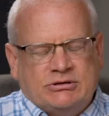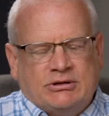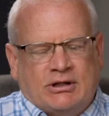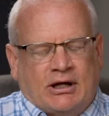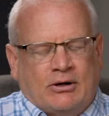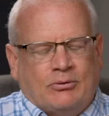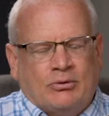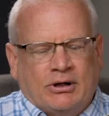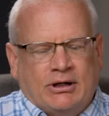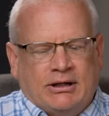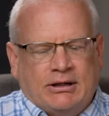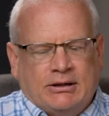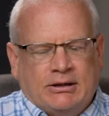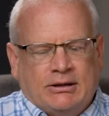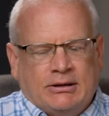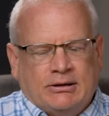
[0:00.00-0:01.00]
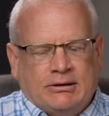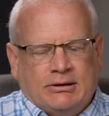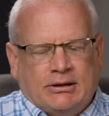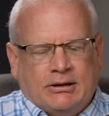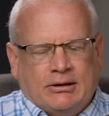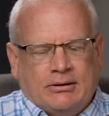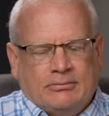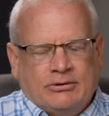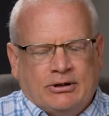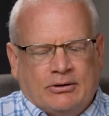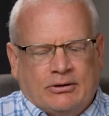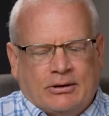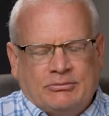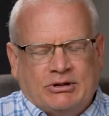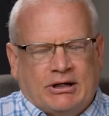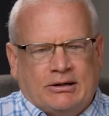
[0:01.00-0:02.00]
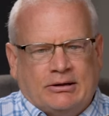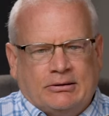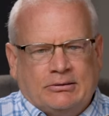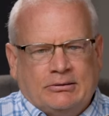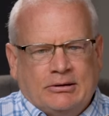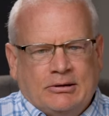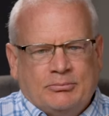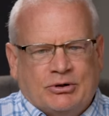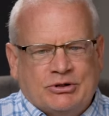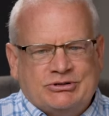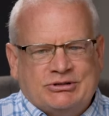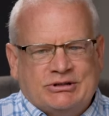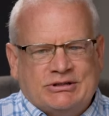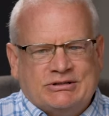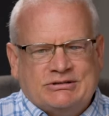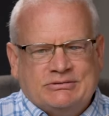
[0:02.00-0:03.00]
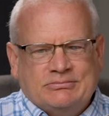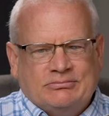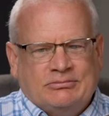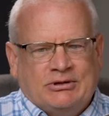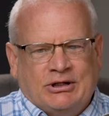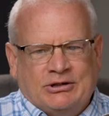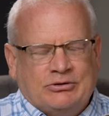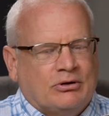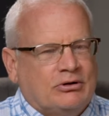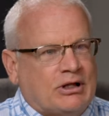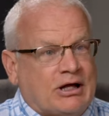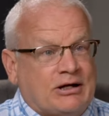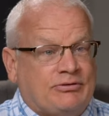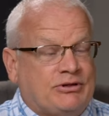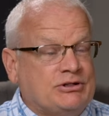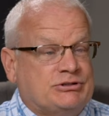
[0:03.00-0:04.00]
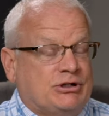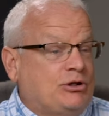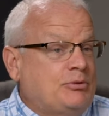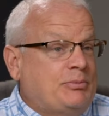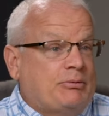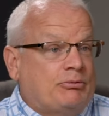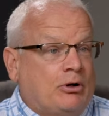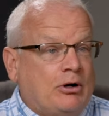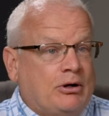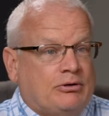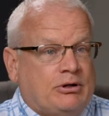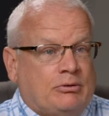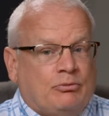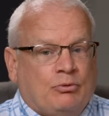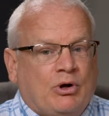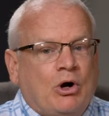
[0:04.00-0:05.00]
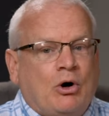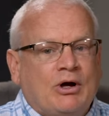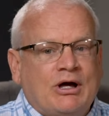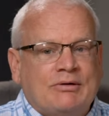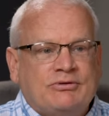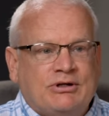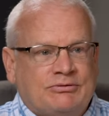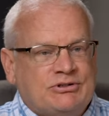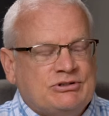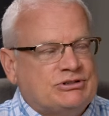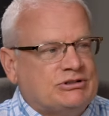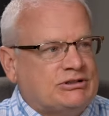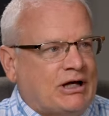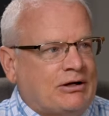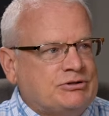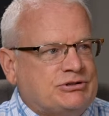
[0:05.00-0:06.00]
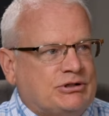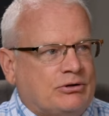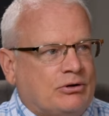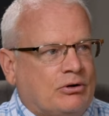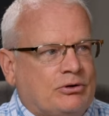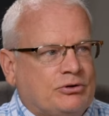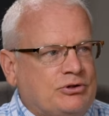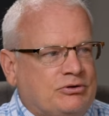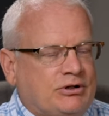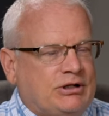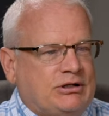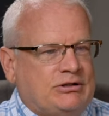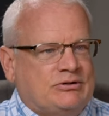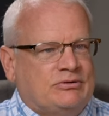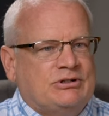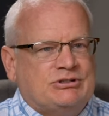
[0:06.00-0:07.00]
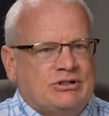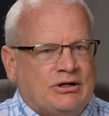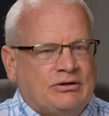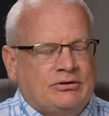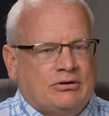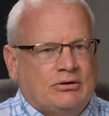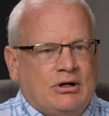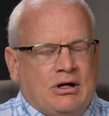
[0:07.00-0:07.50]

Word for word: that way. And uh, you know, I'm not a person that's into a lot of things that other people are. I mean, we all have giftings and talents that are all unique to each other.